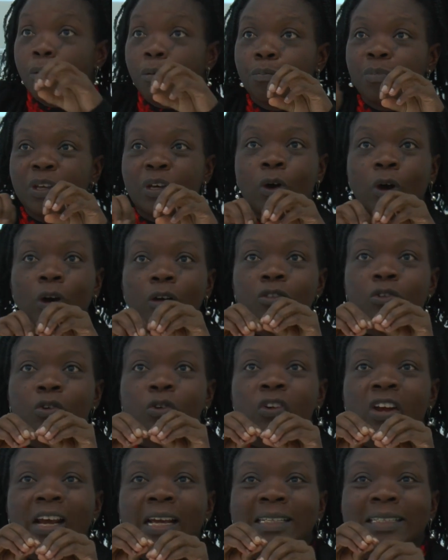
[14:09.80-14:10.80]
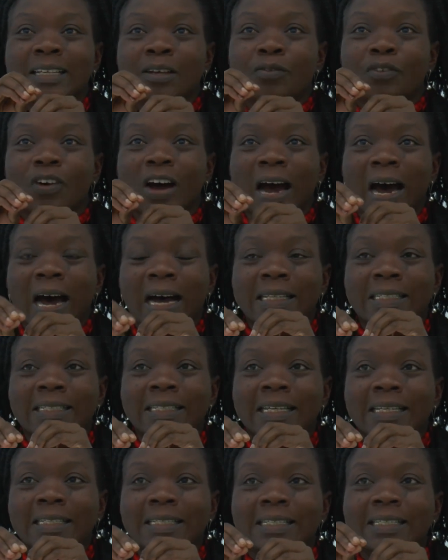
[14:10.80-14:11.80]
because creative
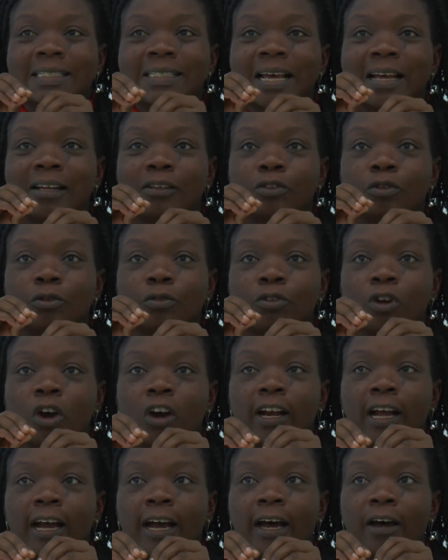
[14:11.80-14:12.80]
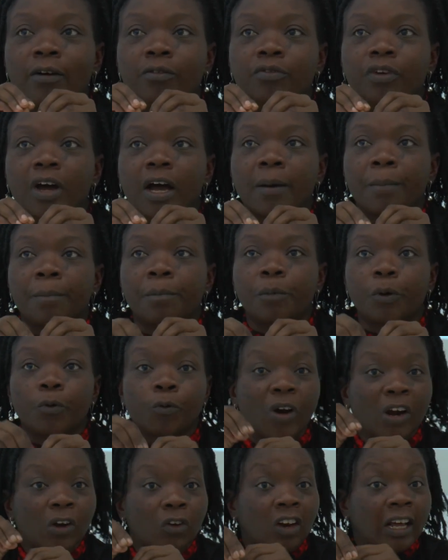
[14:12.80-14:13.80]
artists tend to not have
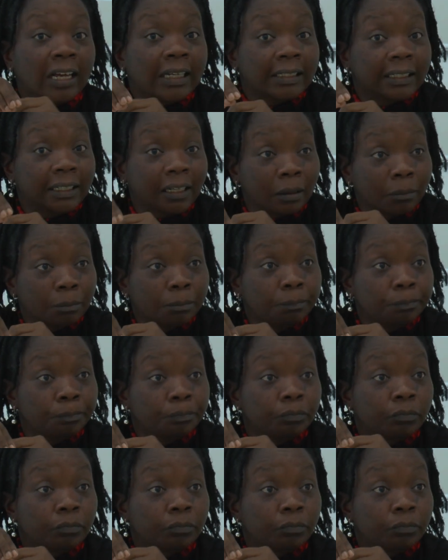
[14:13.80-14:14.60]
regular income,